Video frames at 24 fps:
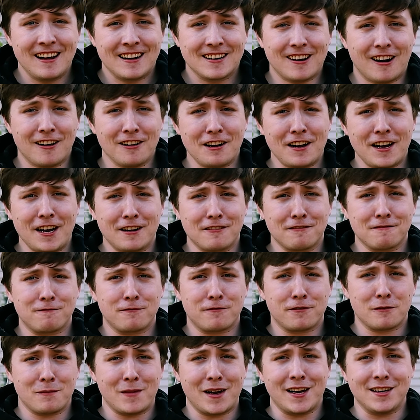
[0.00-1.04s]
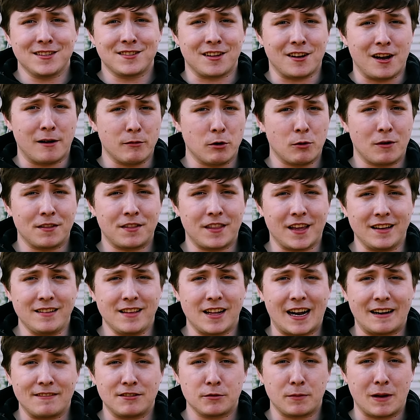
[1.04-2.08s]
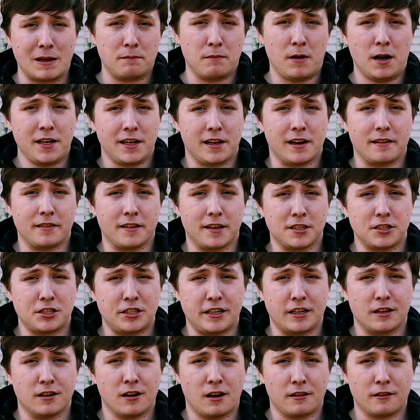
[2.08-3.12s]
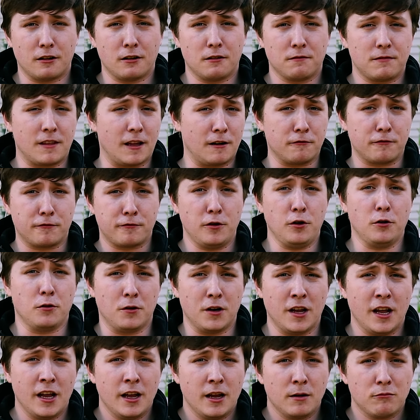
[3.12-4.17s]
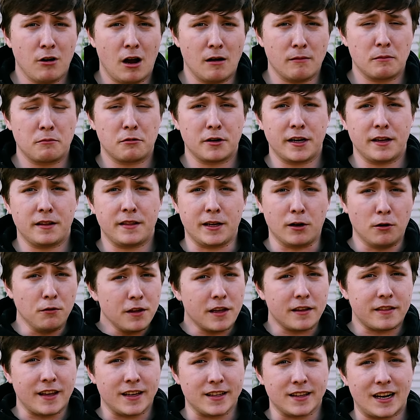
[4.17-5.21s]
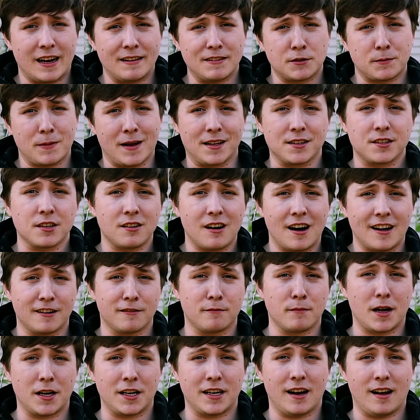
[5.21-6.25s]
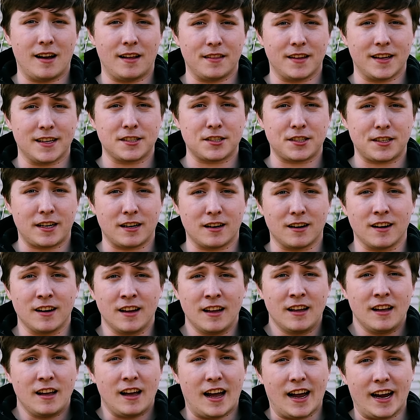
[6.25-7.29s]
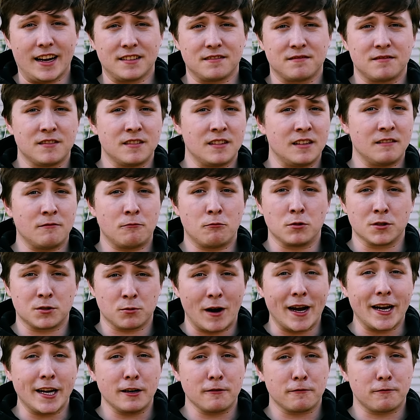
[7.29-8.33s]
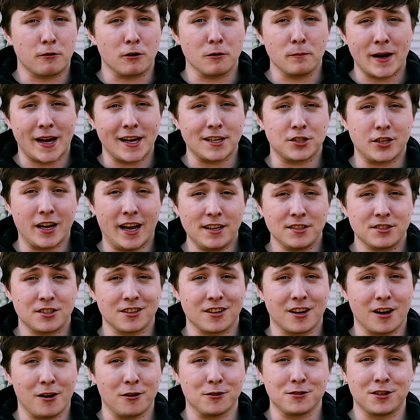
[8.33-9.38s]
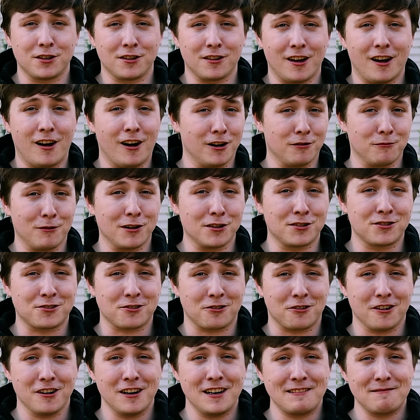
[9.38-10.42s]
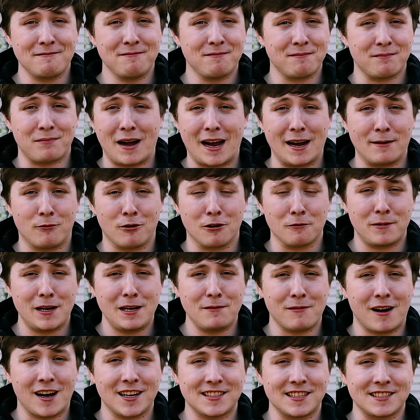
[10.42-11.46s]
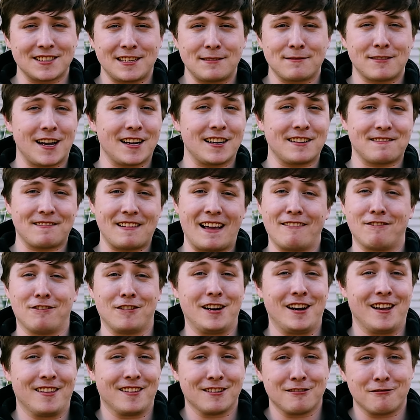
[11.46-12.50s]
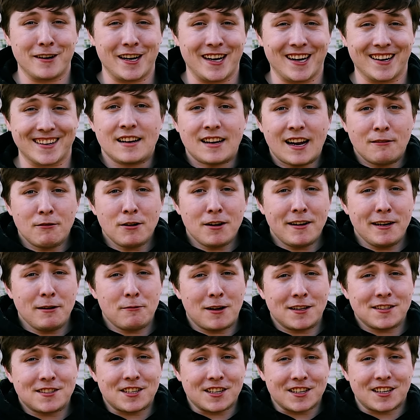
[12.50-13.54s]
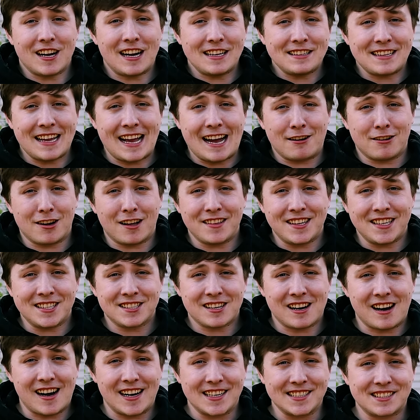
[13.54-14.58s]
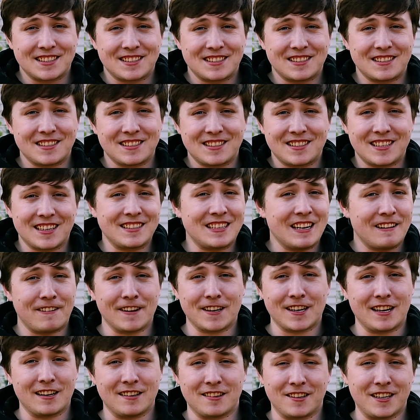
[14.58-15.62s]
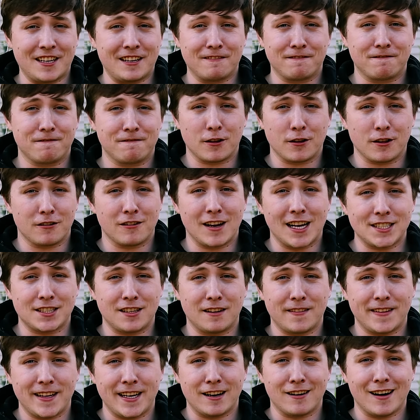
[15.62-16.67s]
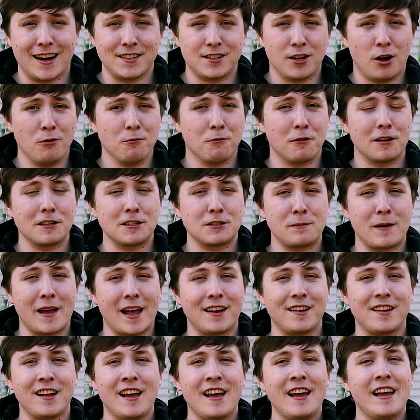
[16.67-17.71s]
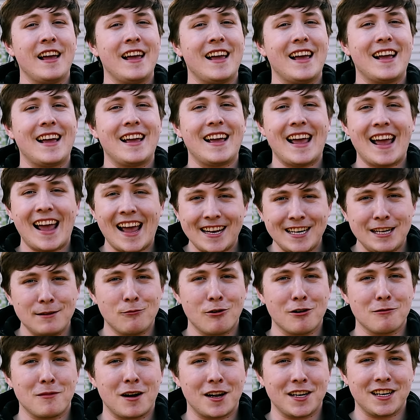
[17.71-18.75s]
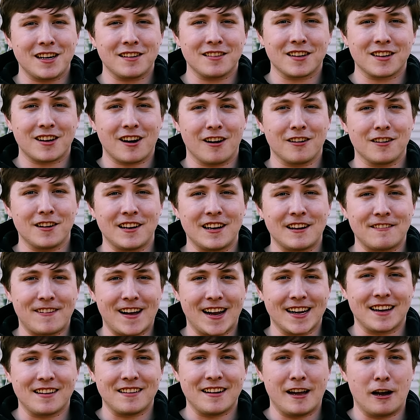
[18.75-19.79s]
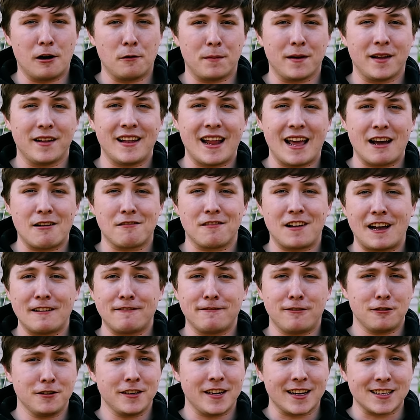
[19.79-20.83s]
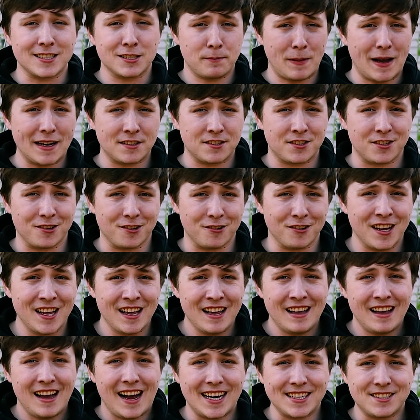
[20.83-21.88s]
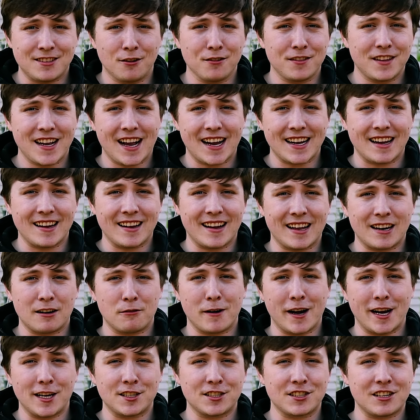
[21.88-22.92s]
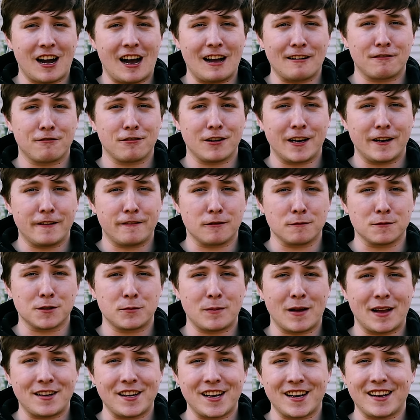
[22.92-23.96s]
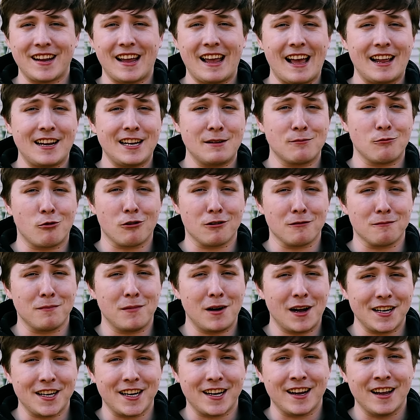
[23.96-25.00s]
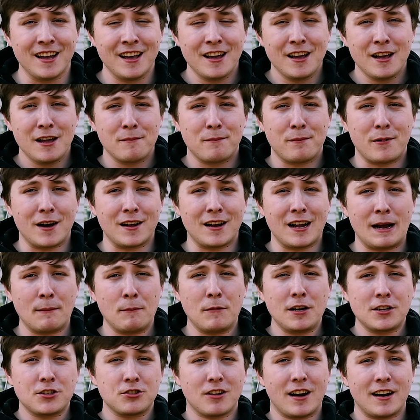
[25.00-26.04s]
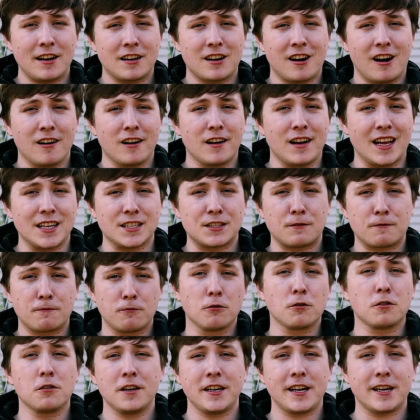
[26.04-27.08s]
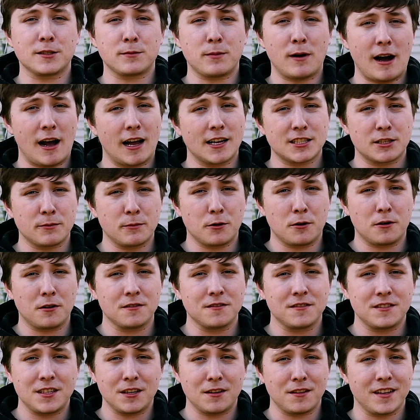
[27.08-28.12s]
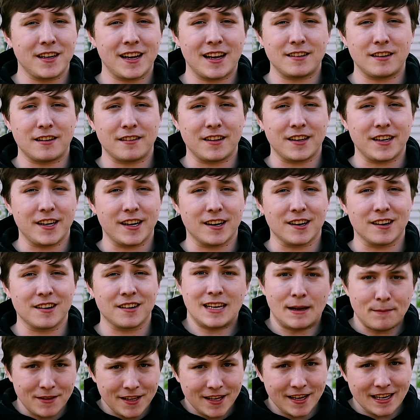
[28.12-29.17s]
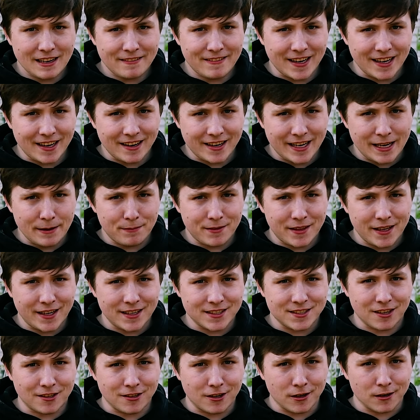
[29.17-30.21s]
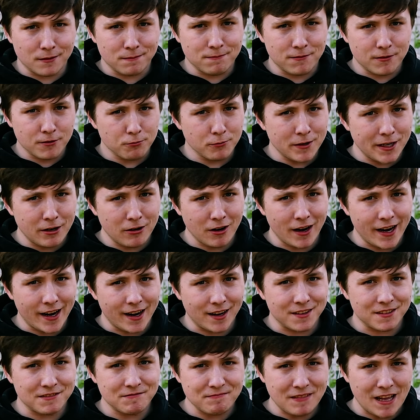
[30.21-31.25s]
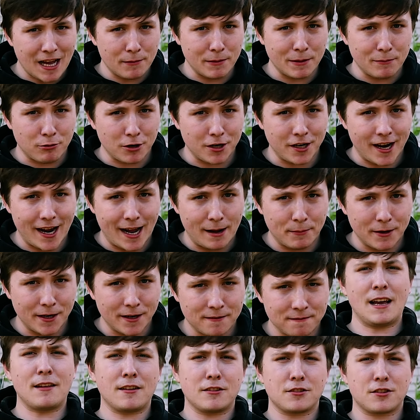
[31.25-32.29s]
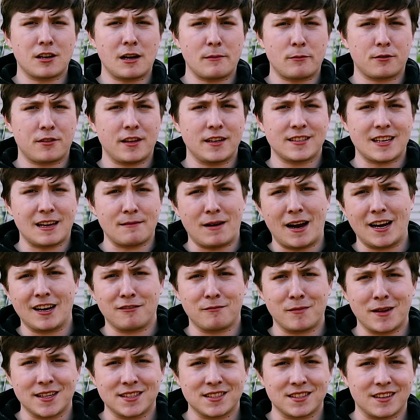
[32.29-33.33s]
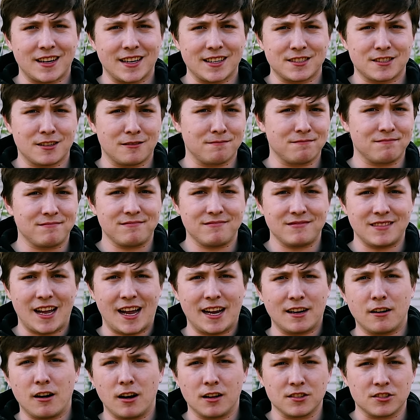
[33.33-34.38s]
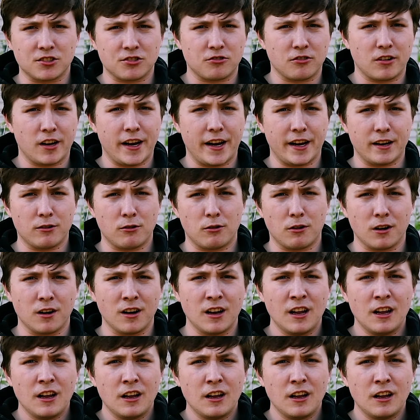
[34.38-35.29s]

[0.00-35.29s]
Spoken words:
Gardening for me is the #1 thing that I've spent money on this year, other than food. Probably the only thing that I've spent a lot of money on this year. I was waiting for paychecks to go to the hardware store and buy more peat moss, it seemed like every other week. And I really want to cut down on these costs significantly the rest of the year. I don't want to spend any more money on the garden if I can help it. Now, I fully expect to. I don't think I can get away scot-free from spending any more money, but I'm gonna try to garden as frugally as possible till the end of the year. I'm thinking if I can keep things under 3 grand, I'll be pretty happy. Now, there's a couple things I might have missed, like some nylon string or